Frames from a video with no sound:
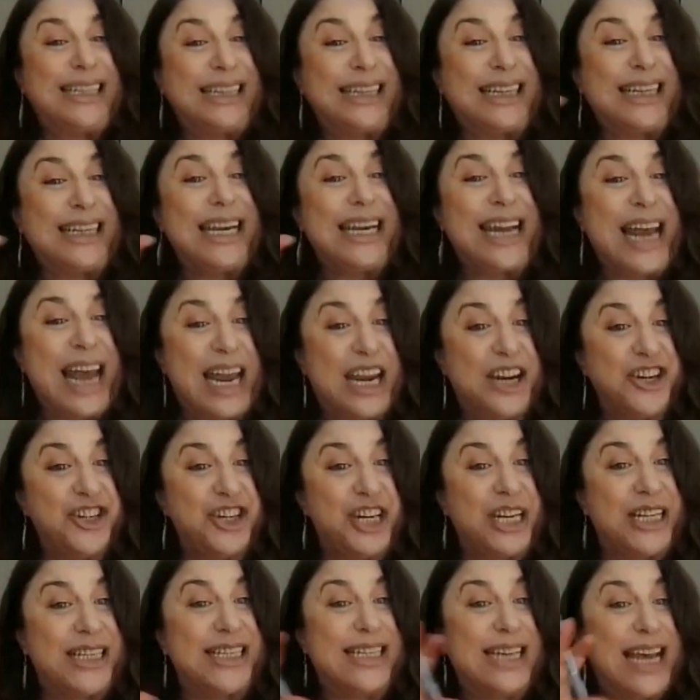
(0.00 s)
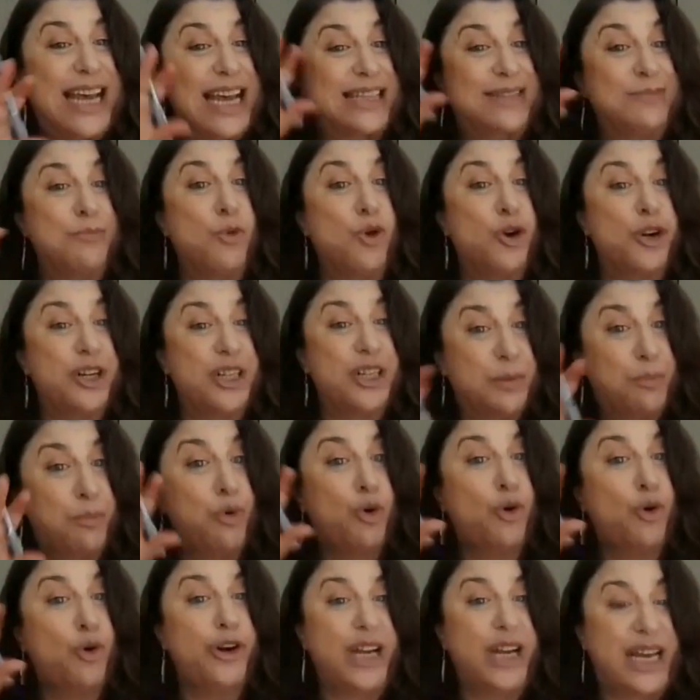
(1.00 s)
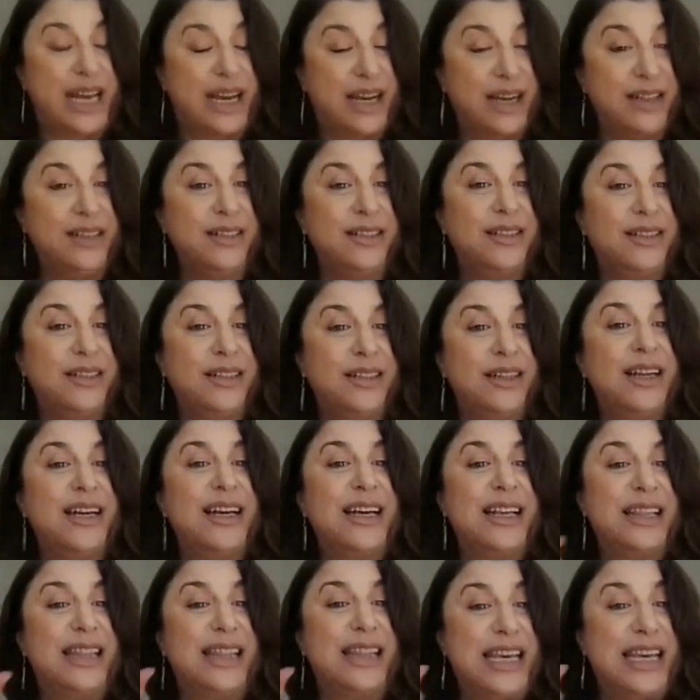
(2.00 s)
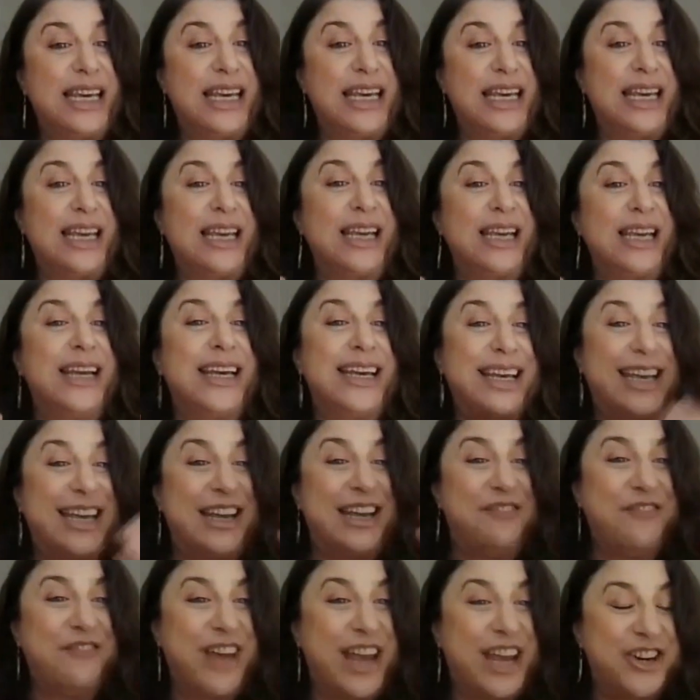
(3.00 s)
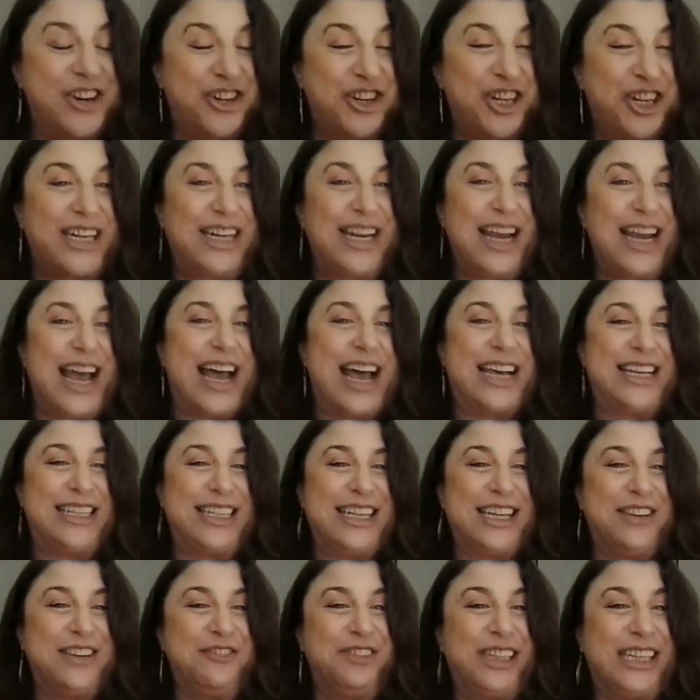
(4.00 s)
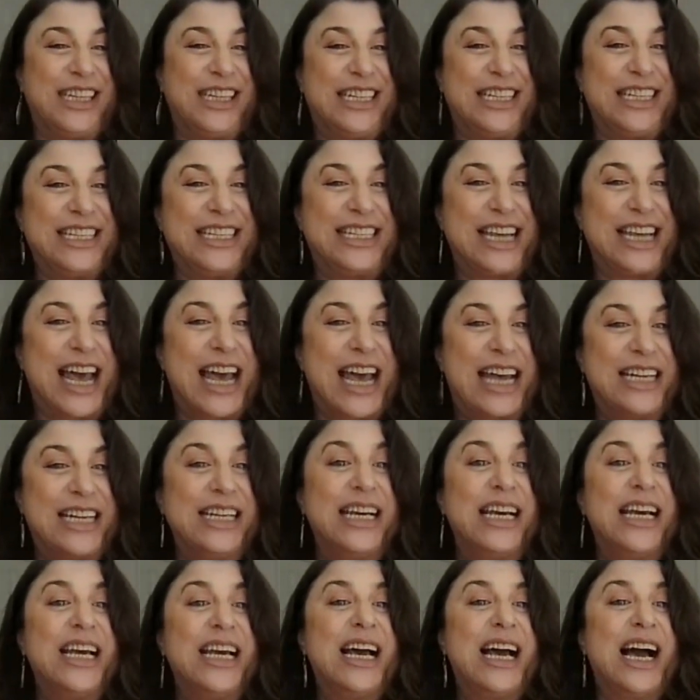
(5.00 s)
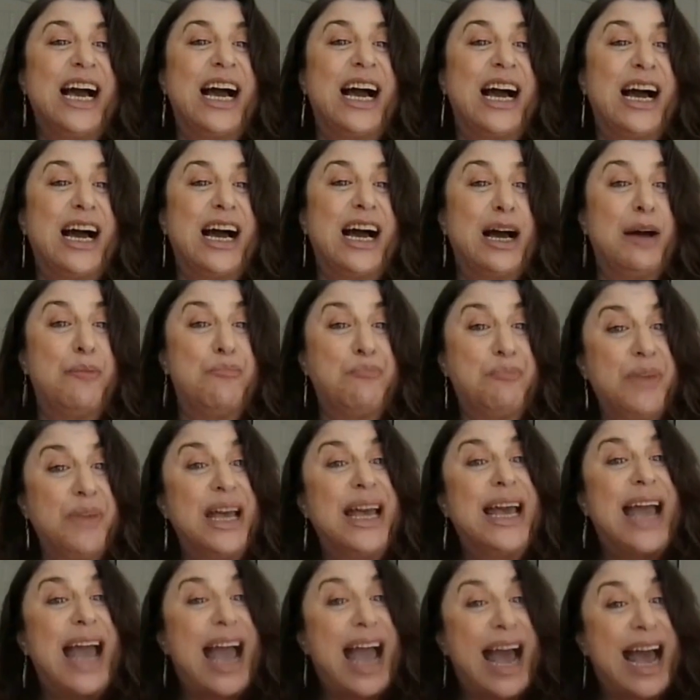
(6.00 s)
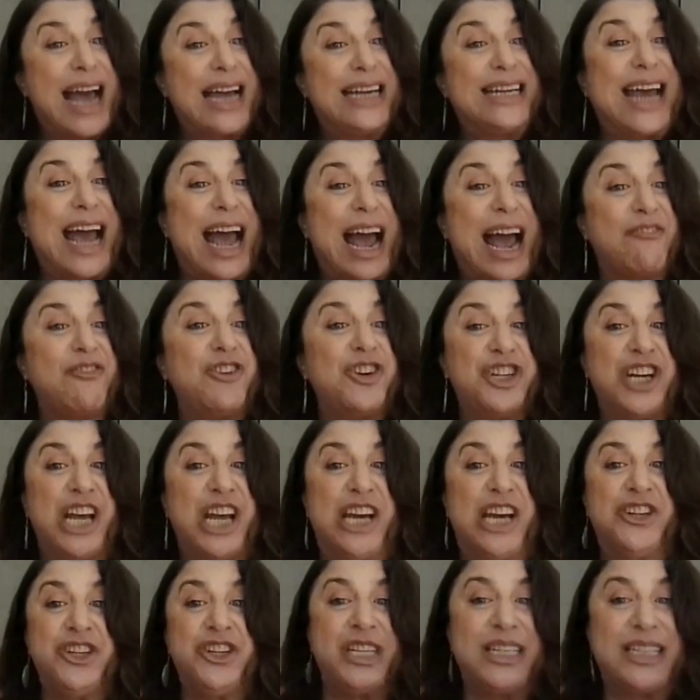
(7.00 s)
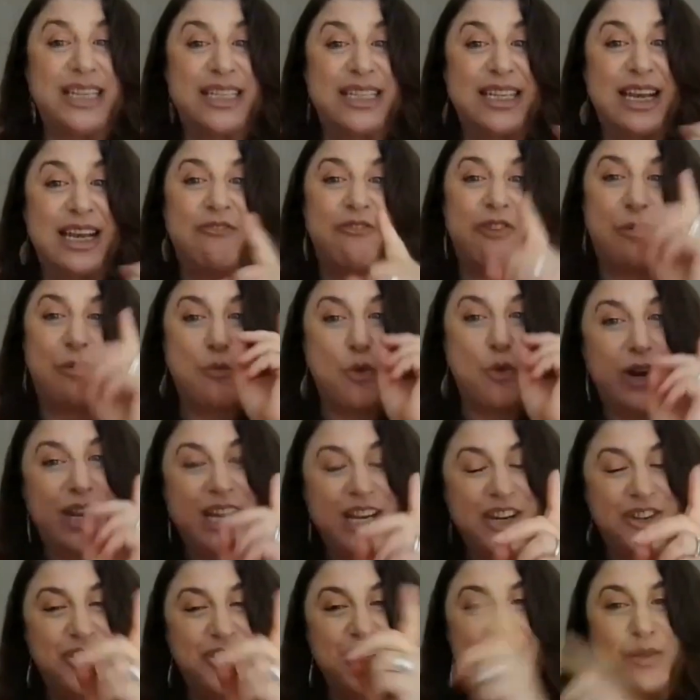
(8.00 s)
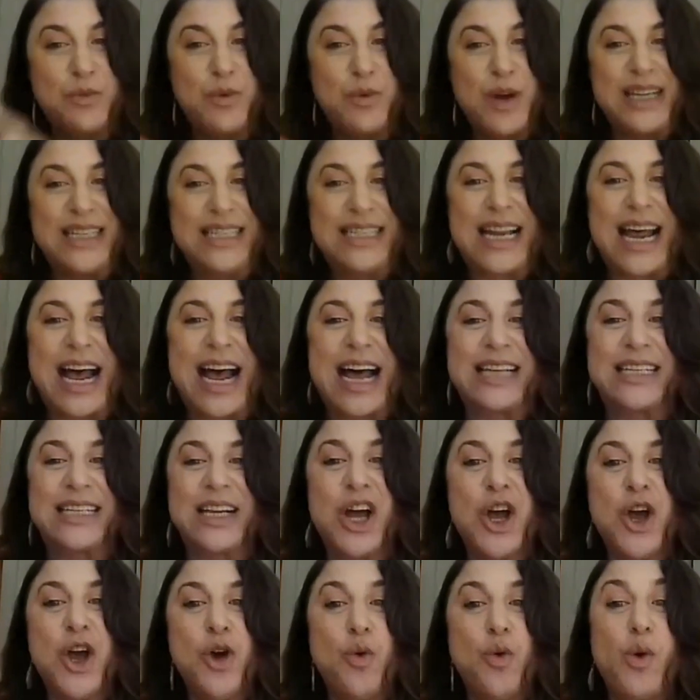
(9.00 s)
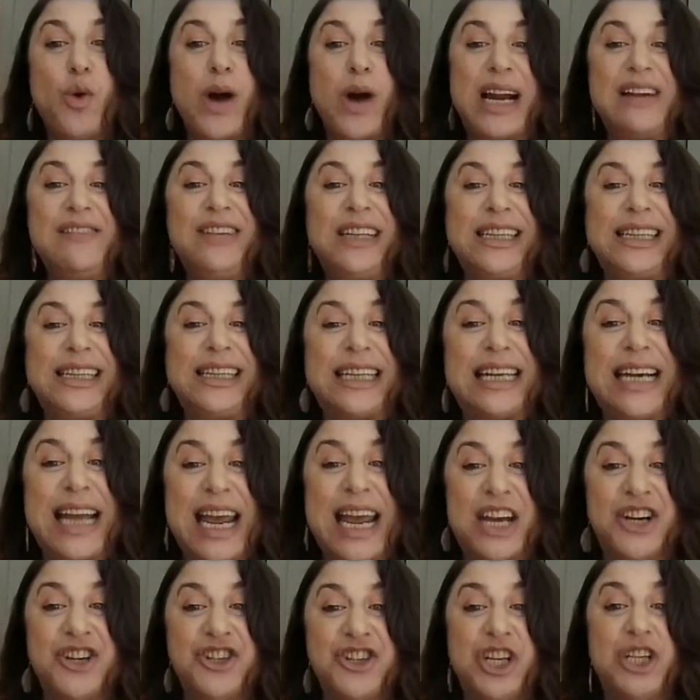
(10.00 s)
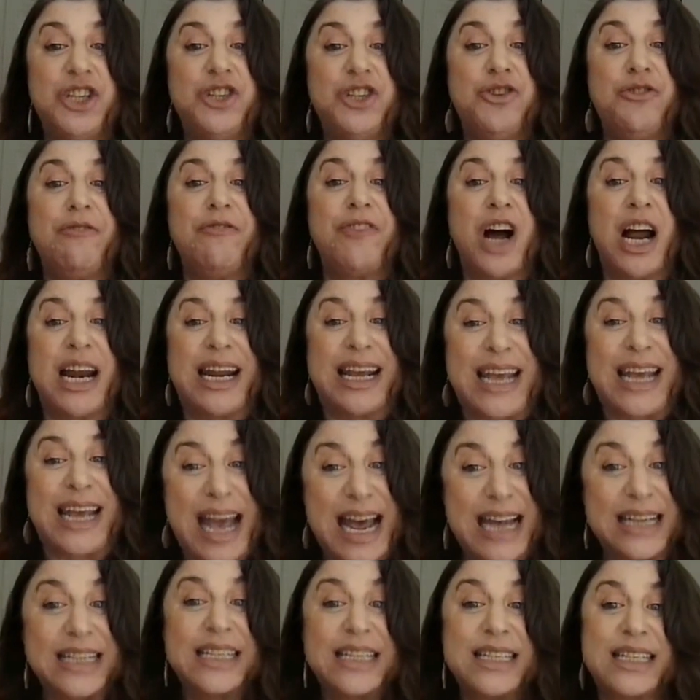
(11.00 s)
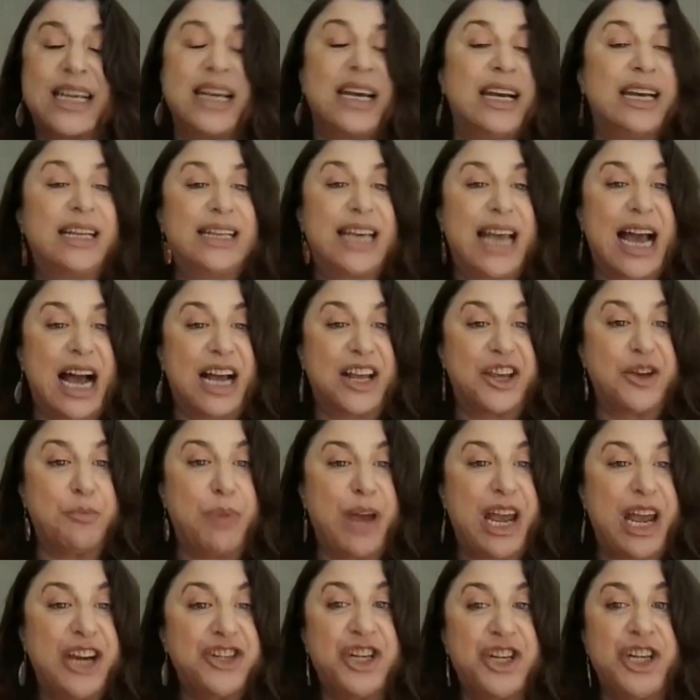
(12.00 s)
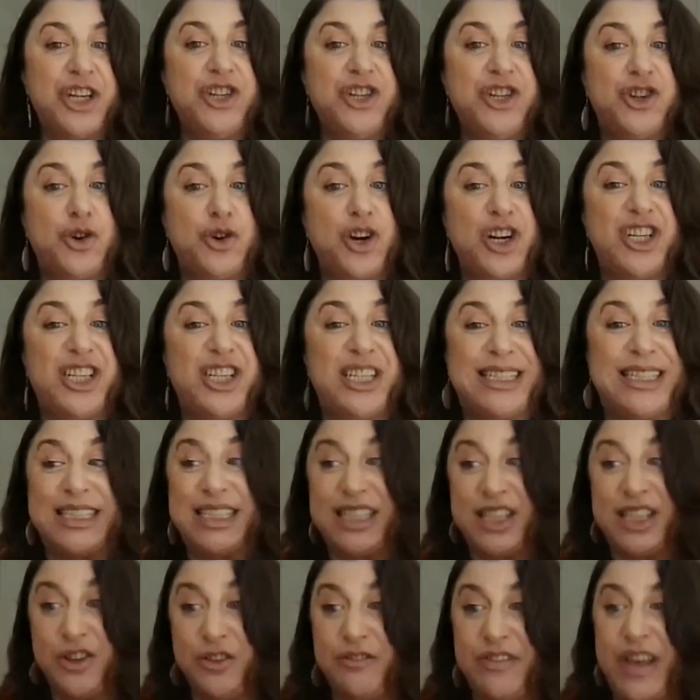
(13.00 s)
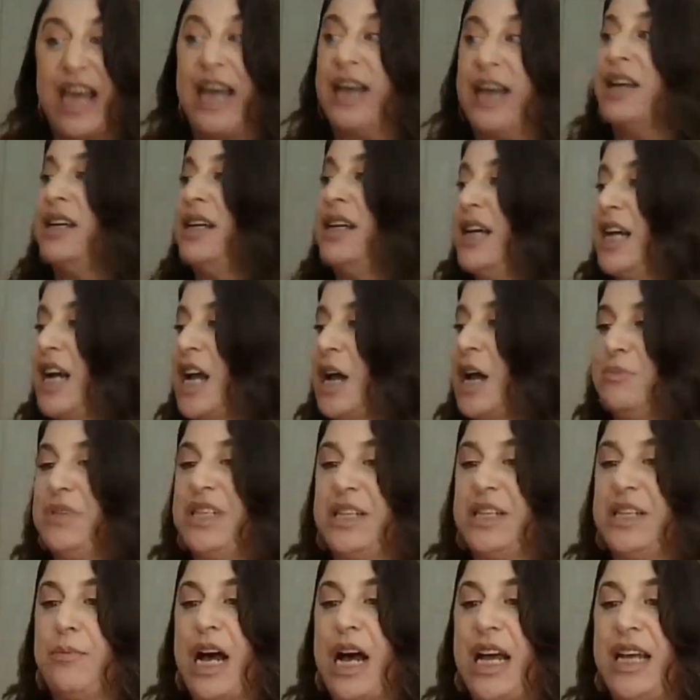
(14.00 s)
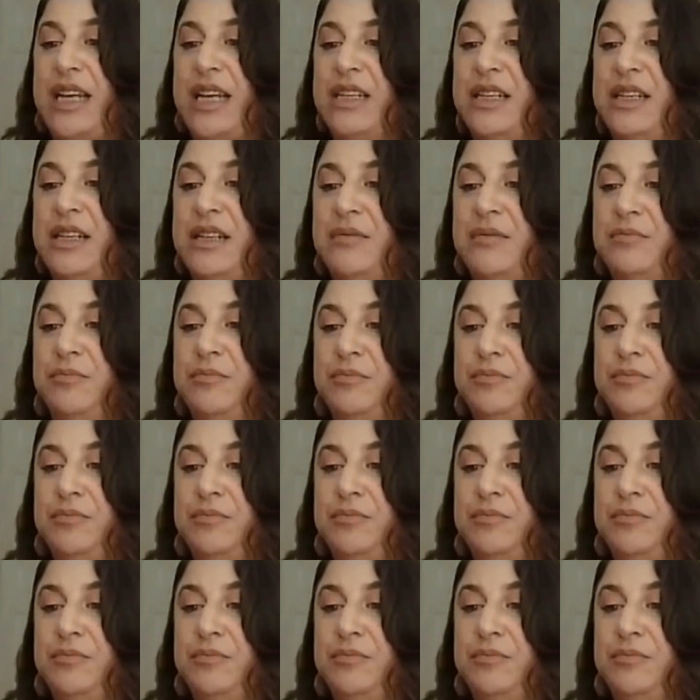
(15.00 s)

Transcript: elite Haitians as more supporting the invasion, as Yveline said, and average Haitians as suffering more. He just wants to ask, what of elite Haitians who fought against the occupation? Georges Sylvain comes to mind.